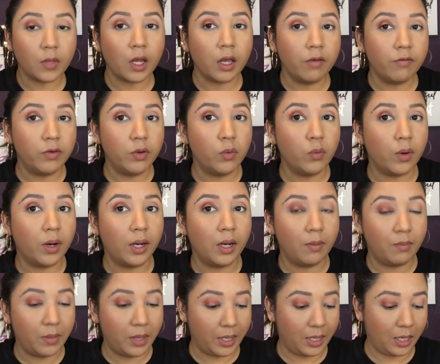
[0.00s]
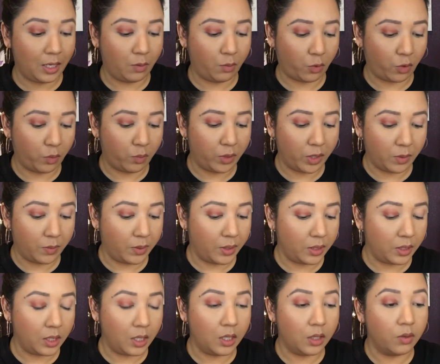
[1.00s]
If you want to make it more
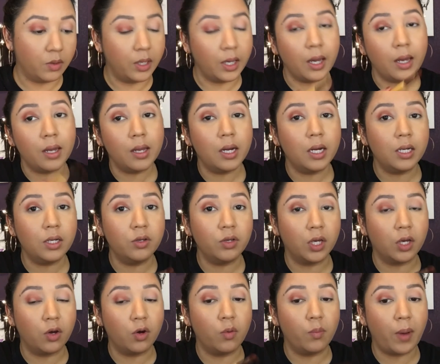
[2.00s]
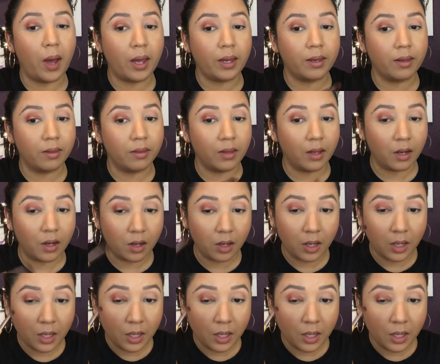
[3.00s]
pigmented, you can go back in there